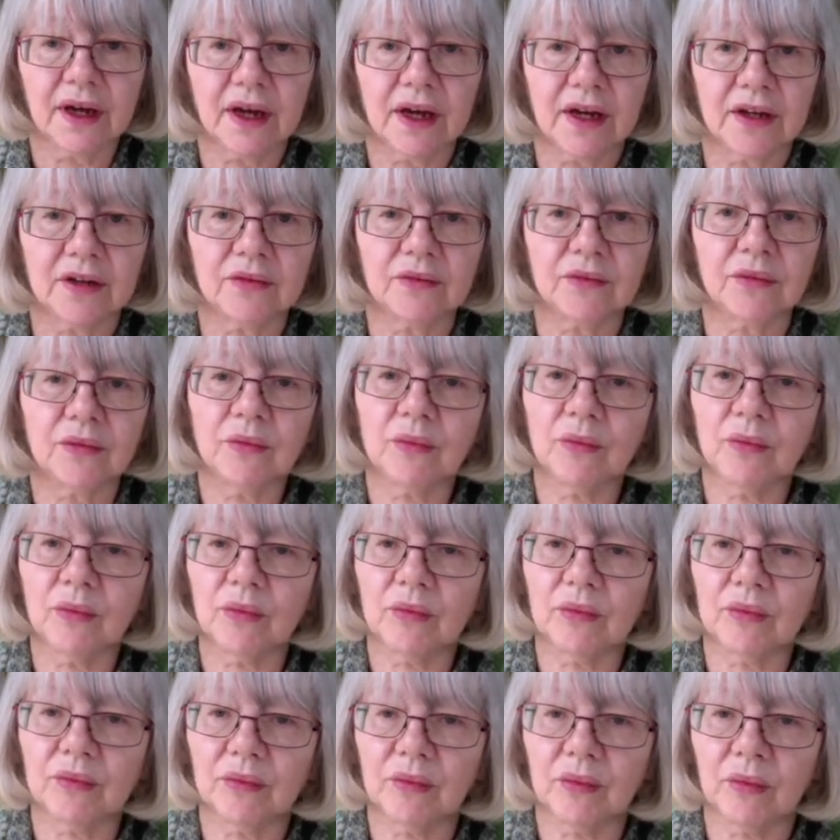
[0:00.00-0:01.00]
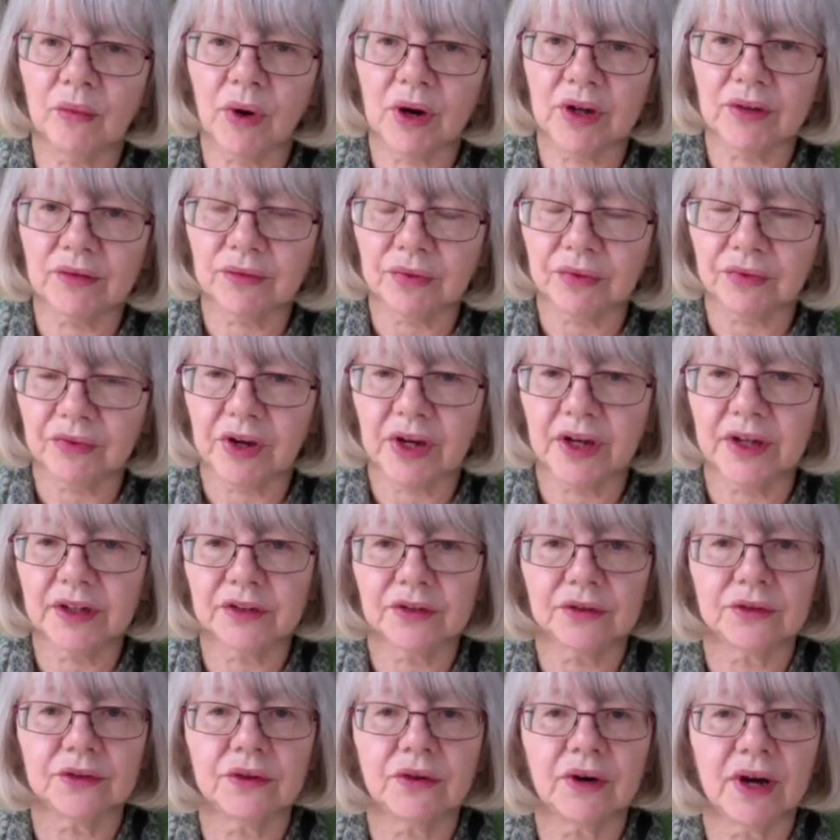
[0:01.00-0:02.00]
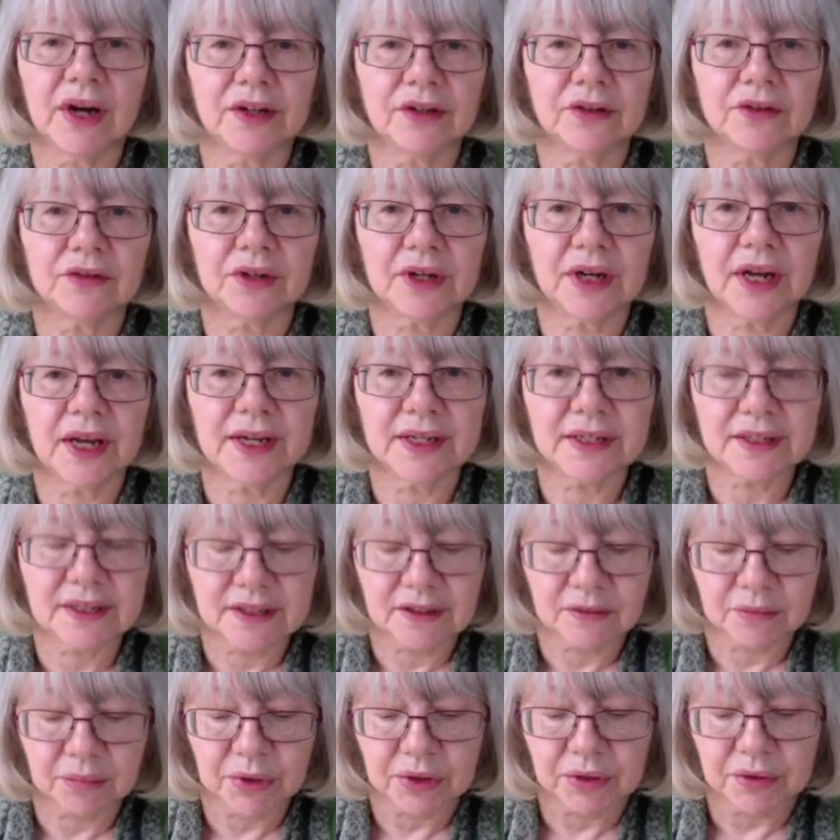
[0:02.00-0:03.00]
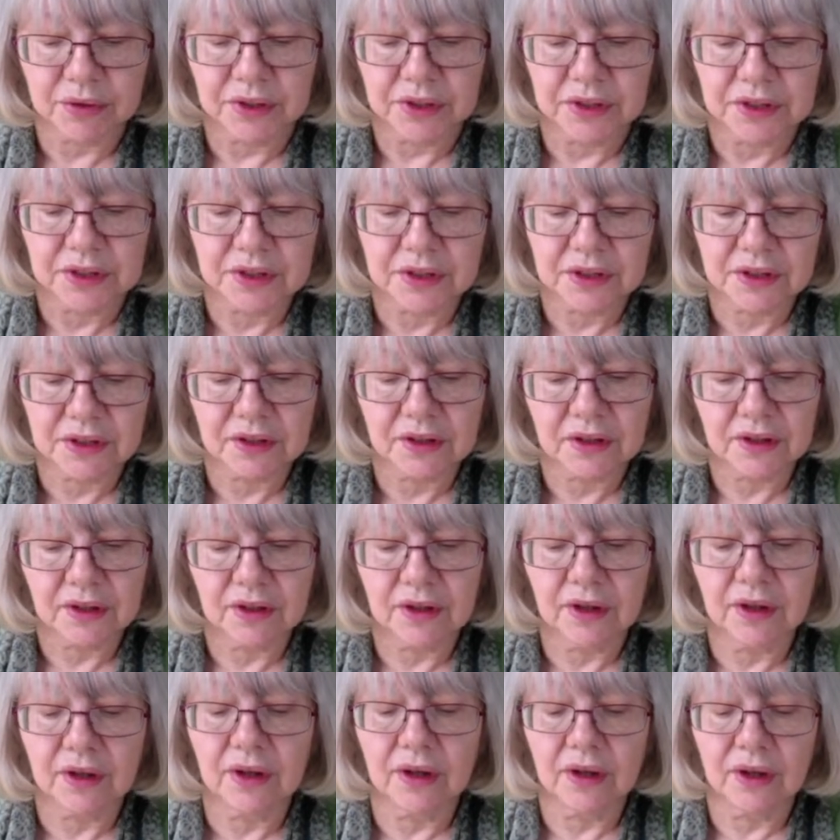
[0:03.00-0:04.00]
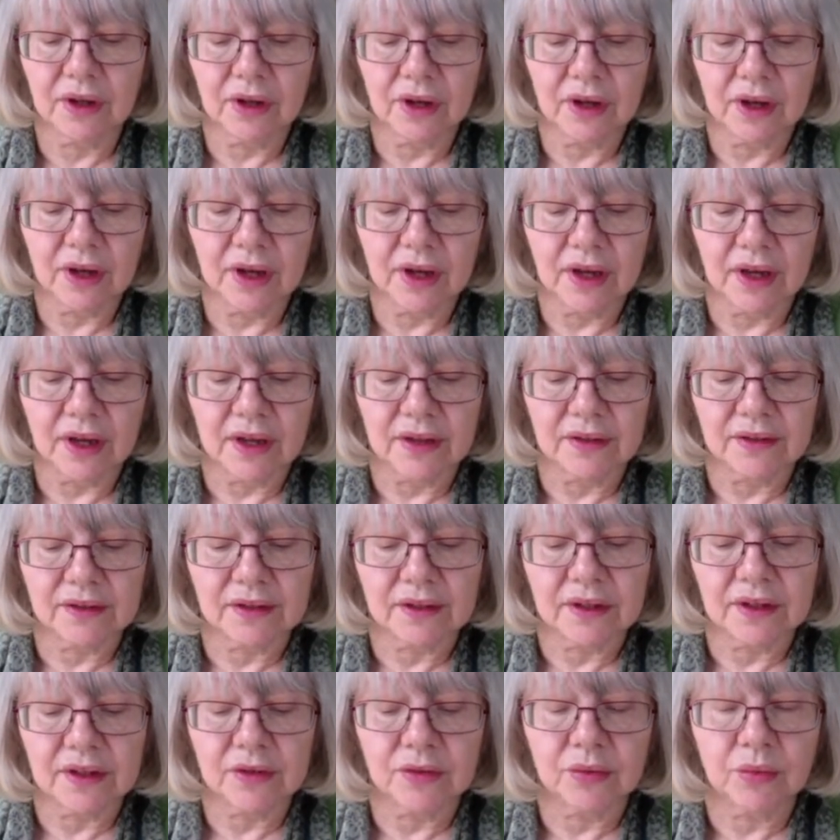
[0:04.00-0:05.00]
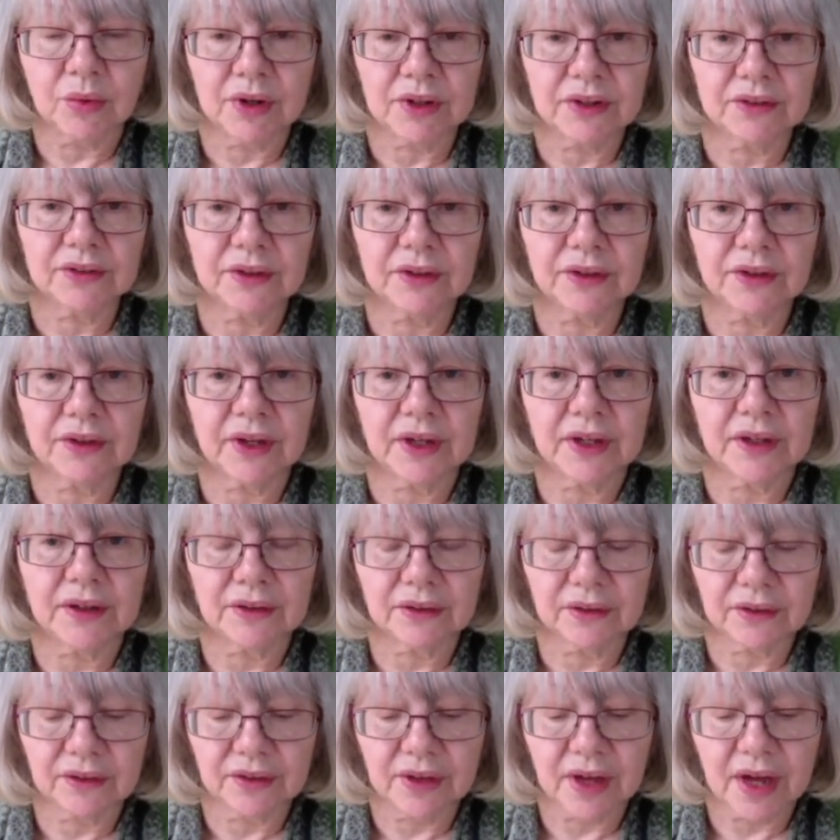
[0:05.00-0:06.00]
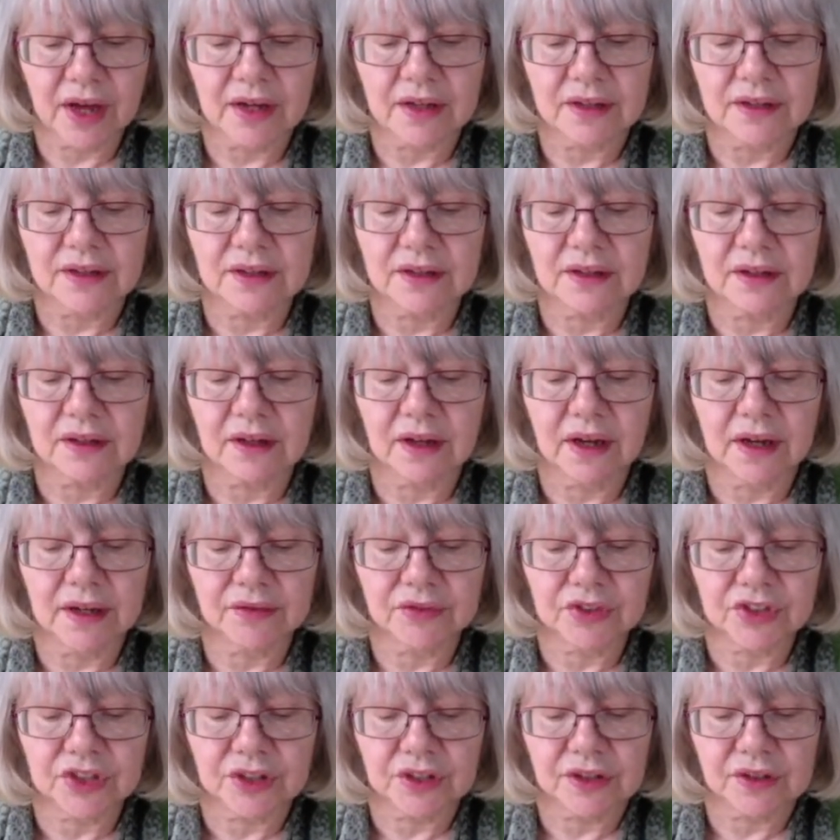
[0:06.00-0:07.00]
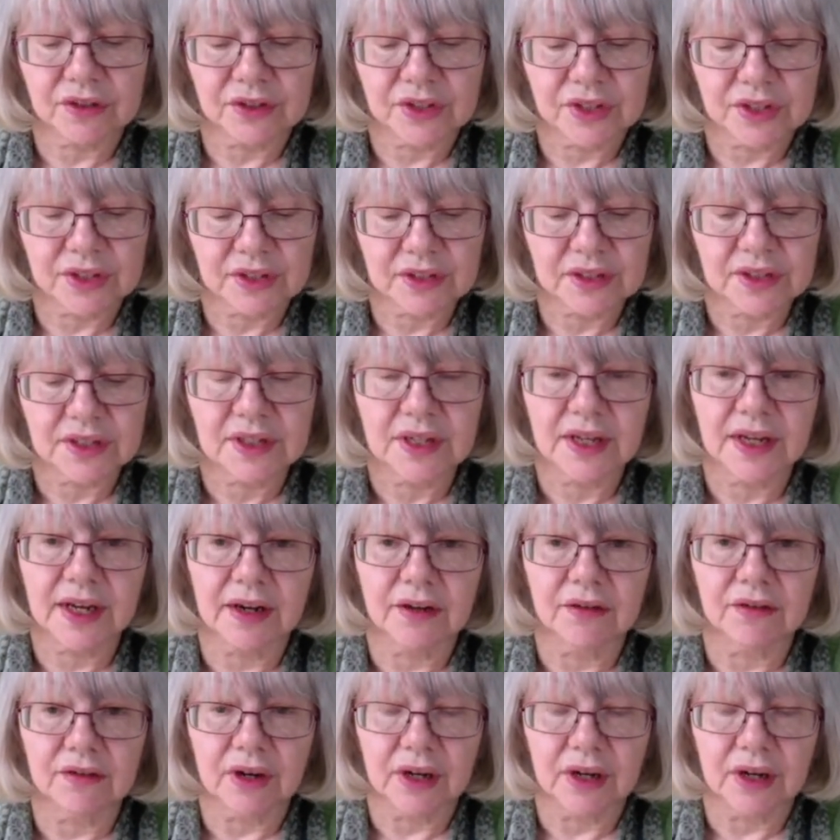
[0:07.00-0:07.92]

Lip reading: And one final and related point is that one of the things that Life Chances did get